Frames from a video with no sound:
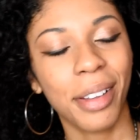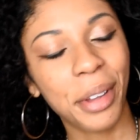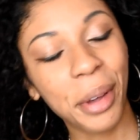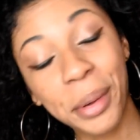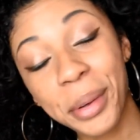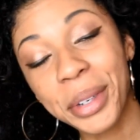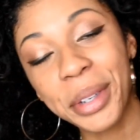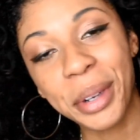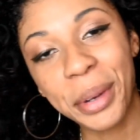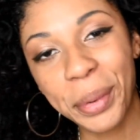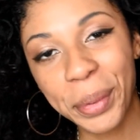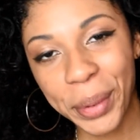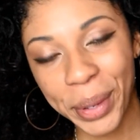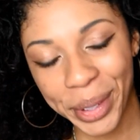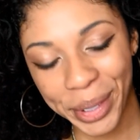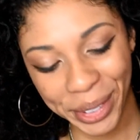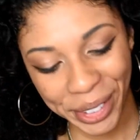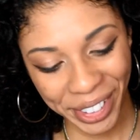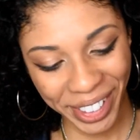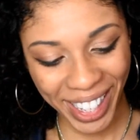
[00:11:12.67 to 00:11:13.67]
Coconut
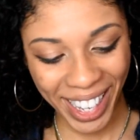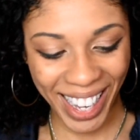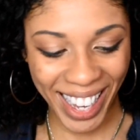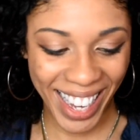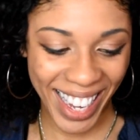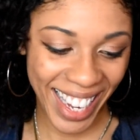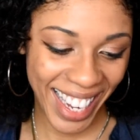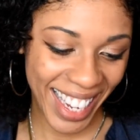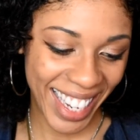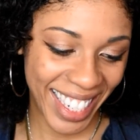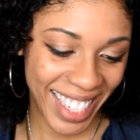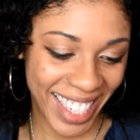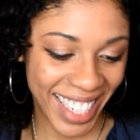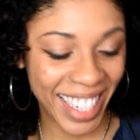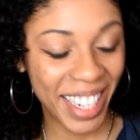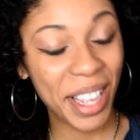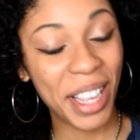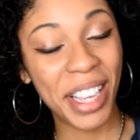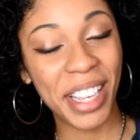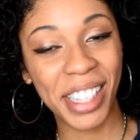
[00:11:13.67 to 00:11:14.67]
oil, it
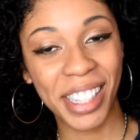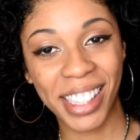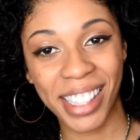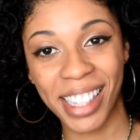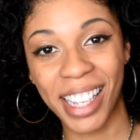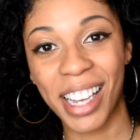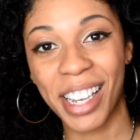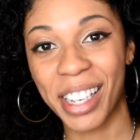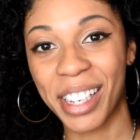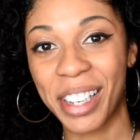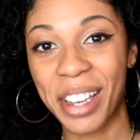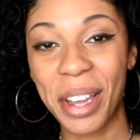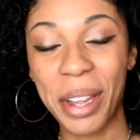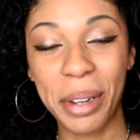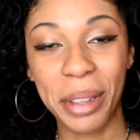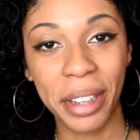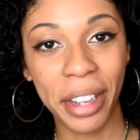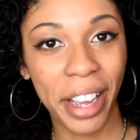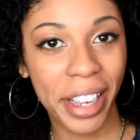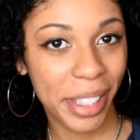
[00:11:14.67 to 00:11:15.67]
is a good
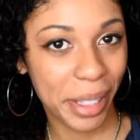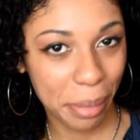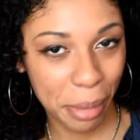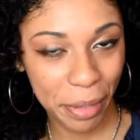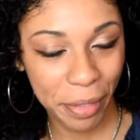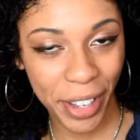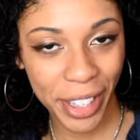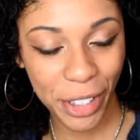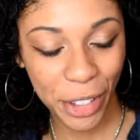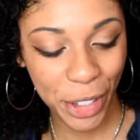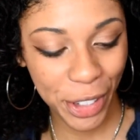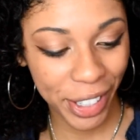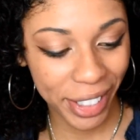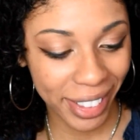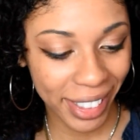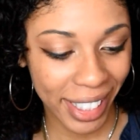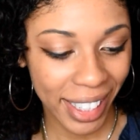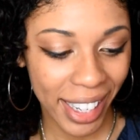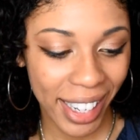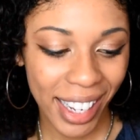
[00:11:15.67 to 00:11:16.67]
lice
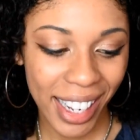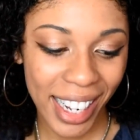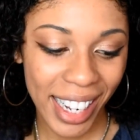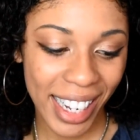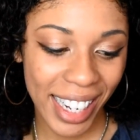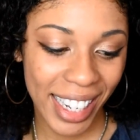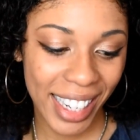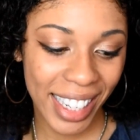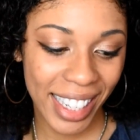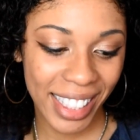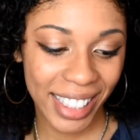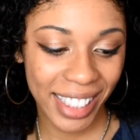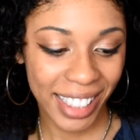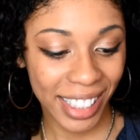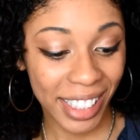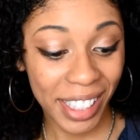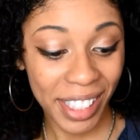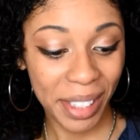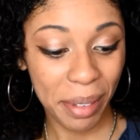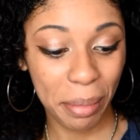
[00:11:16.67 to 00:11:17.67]
prevention. It
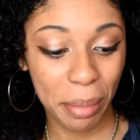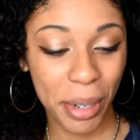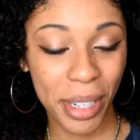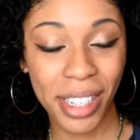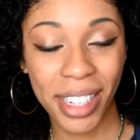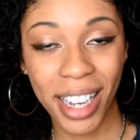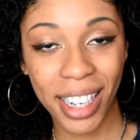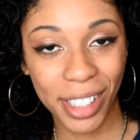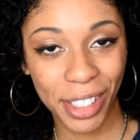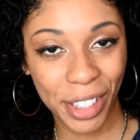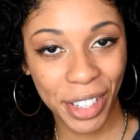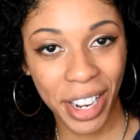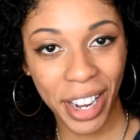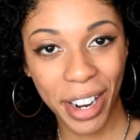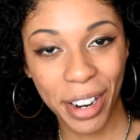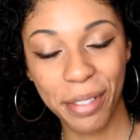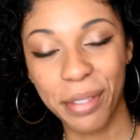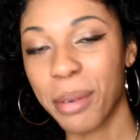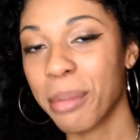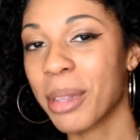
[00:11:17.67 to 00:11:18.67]
protects your
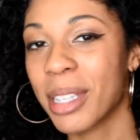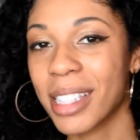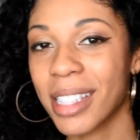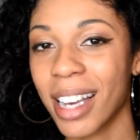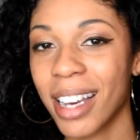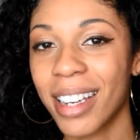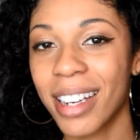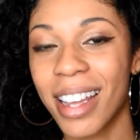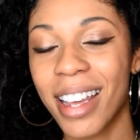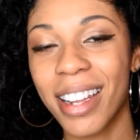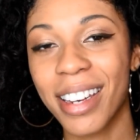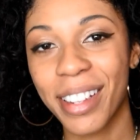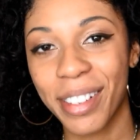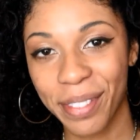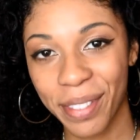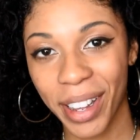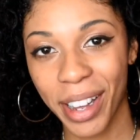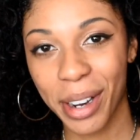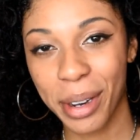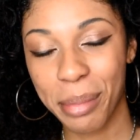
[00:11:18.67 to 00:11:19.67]
hair from the sun and
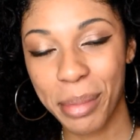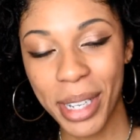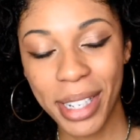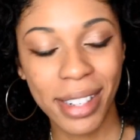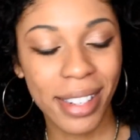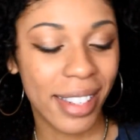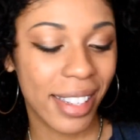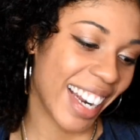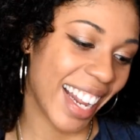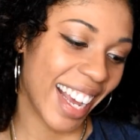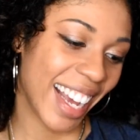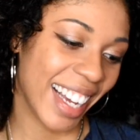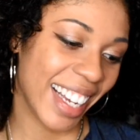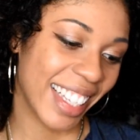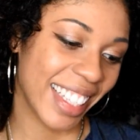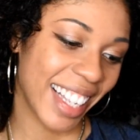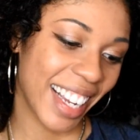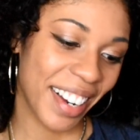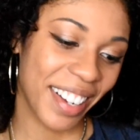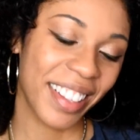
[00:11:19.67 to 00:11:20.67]
environment. It
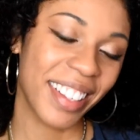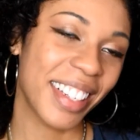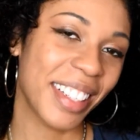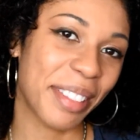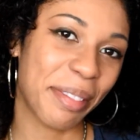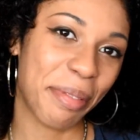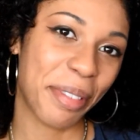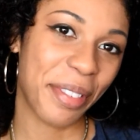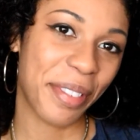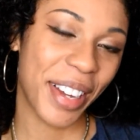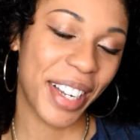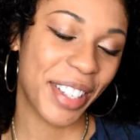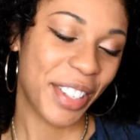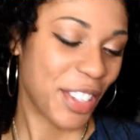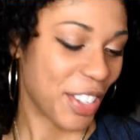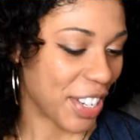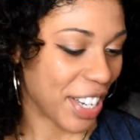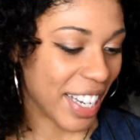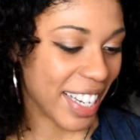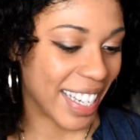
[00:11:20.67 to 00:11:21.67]
has hair loss
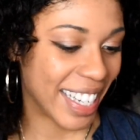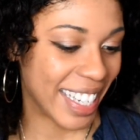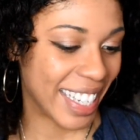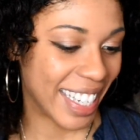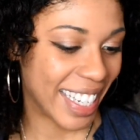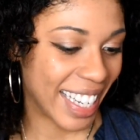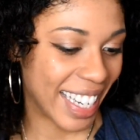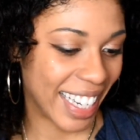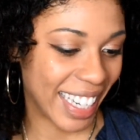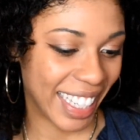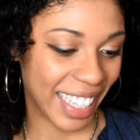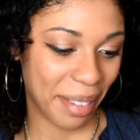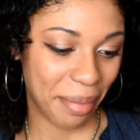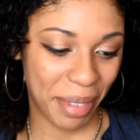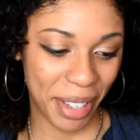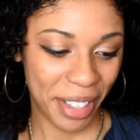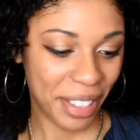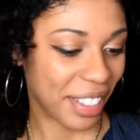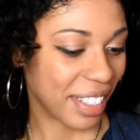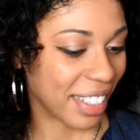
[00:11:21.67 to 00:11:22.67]
prevention. It can
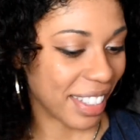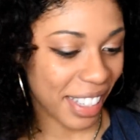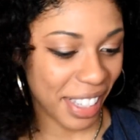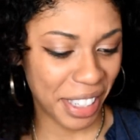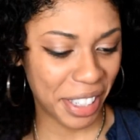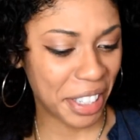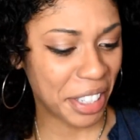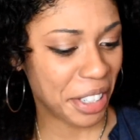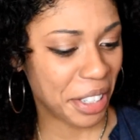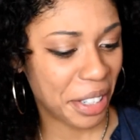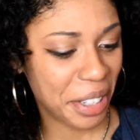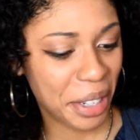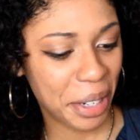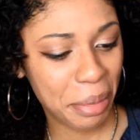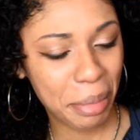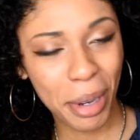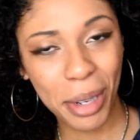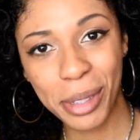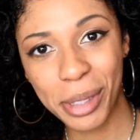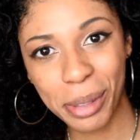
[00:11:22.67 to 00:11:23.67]
be used as conditioner,
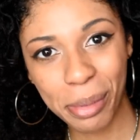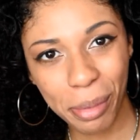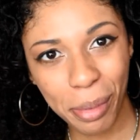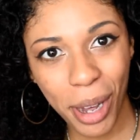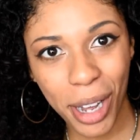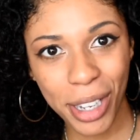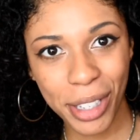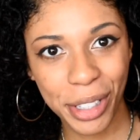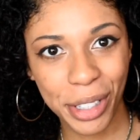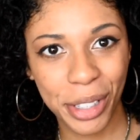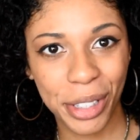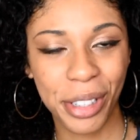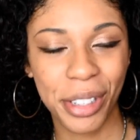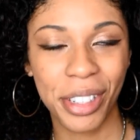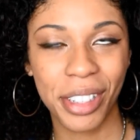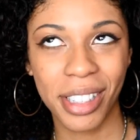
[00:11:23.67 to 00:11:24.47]
post-wash,